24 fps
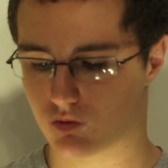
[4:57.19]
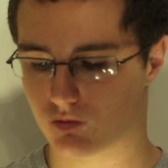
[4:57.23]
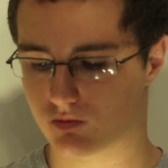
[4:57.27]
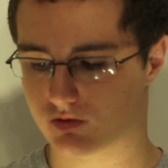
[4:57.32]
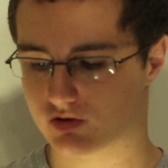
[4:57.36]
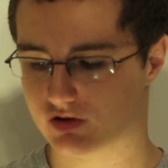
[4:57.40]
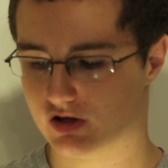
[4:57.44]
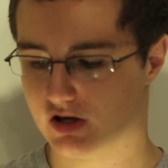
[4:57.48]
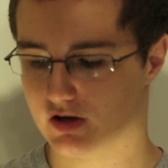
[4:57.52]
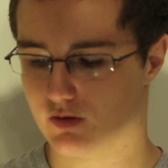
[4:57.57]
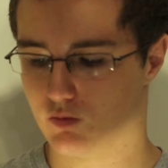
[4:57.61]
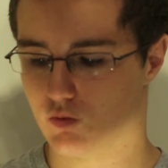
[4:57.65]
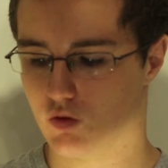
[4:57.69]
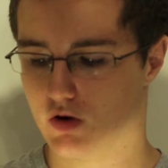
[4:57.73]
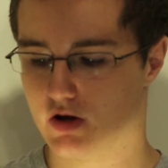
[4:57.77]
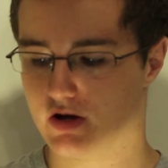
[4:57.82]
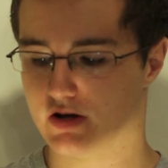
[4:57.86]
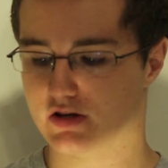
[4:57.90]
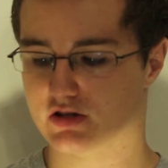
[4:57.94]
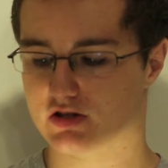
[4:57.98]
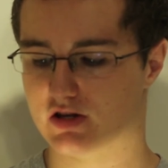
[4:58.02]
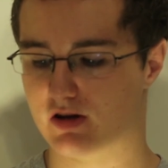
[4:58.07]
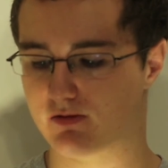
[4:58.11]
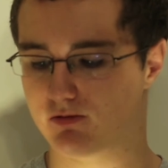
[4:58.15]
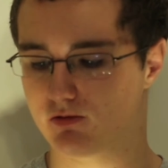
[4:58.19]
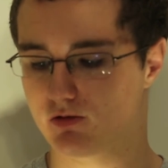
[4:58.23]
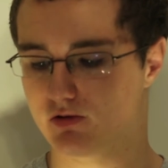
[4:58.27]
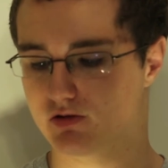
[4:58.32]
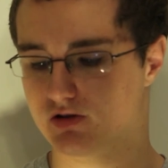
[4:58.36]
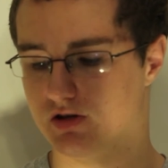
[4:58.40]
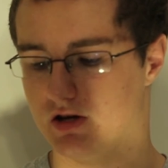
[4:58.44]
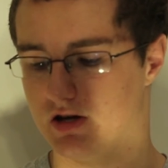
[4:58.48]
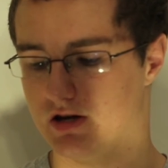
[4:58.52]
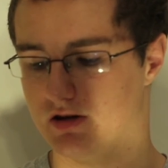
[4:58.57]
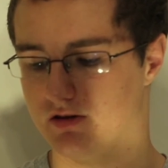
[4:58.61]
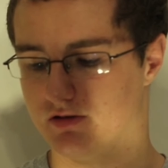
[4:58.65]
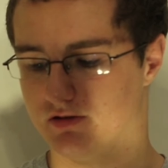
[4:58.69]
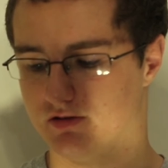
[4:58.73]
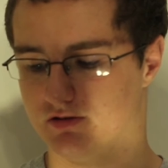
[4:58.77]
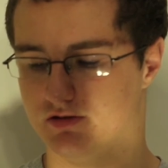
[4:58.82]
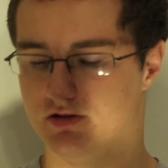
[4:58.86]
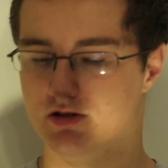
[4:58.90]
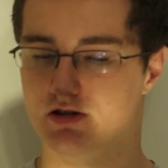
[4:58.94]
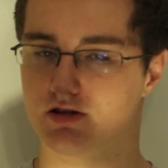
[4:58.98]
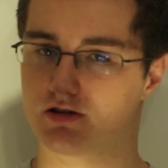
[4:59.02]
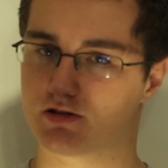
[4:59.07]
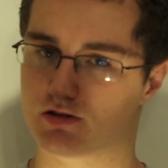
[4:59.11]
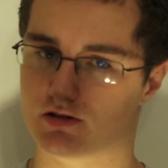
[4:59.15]
same way, except for it takes
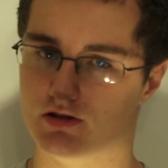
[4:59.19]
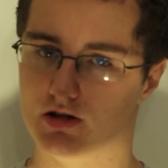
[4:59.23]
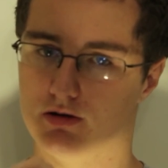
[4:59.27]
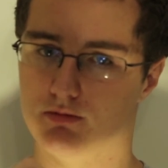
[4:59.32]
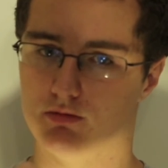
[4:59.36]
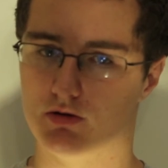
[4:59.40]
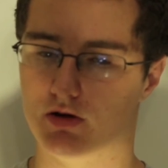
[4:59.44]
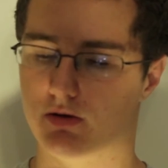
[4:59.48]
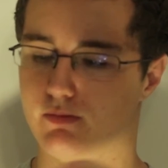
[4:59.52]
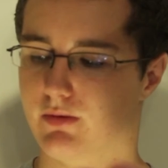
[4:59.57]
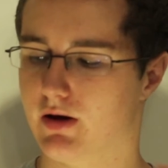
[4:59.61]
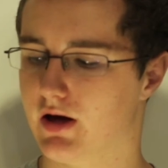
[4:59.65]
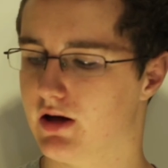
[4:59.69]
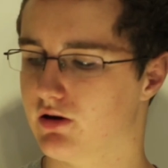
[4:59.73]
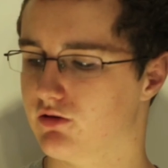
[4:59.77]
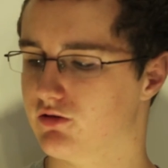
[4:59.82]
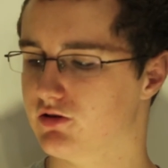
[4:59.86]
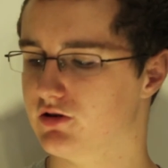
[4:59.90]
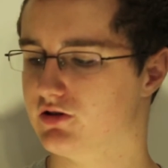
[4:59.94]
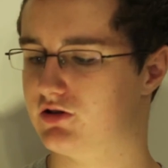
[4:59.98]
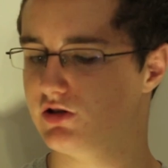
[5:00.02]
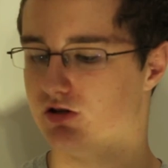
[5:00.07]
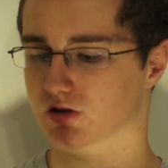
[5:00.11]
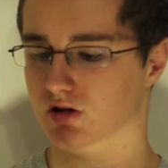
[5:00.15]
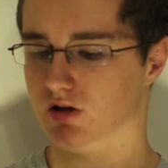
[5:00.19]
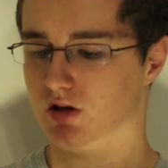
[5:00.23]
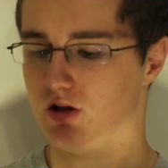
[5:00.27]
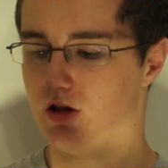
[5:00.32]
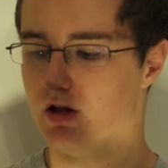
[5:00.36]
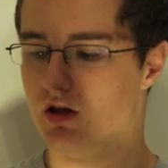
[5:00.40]
6 AA batteries.